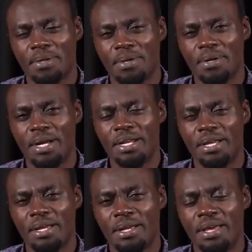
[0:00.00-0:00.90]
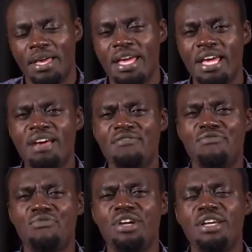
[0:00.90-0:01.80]
All right?
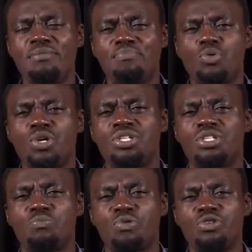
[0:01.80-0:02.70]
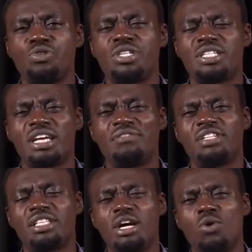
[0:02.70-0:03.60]
Every priest produces
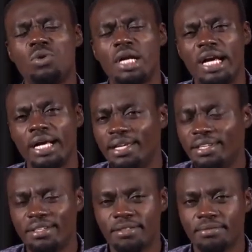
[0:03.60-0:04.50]
after their own kind.